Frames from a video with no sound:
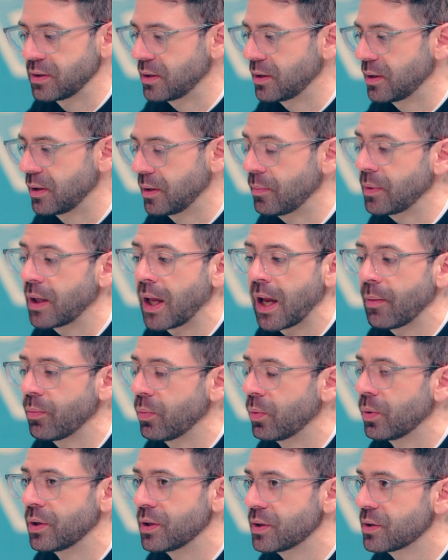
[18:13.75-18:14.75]
TeamLab
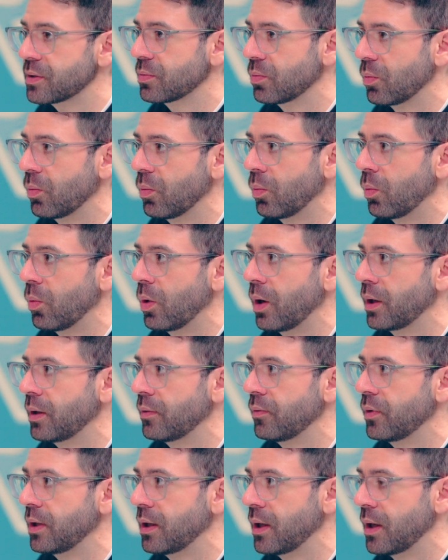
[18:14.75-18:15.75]
was one
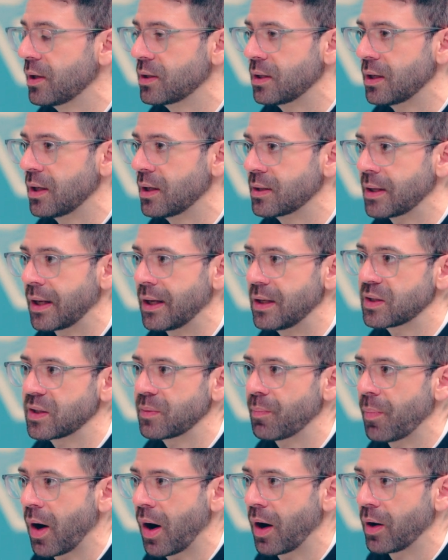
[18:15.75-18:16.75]
of the entities that
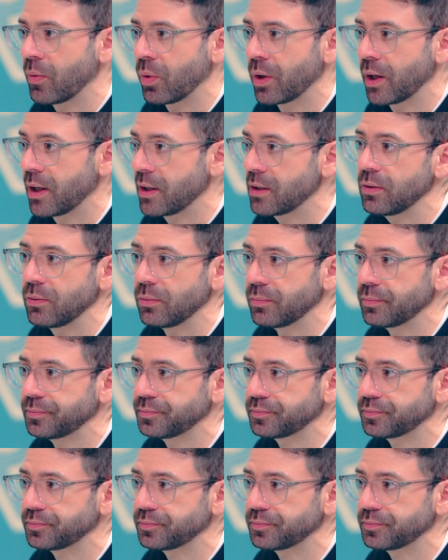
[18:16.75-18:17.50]
inspired what I do.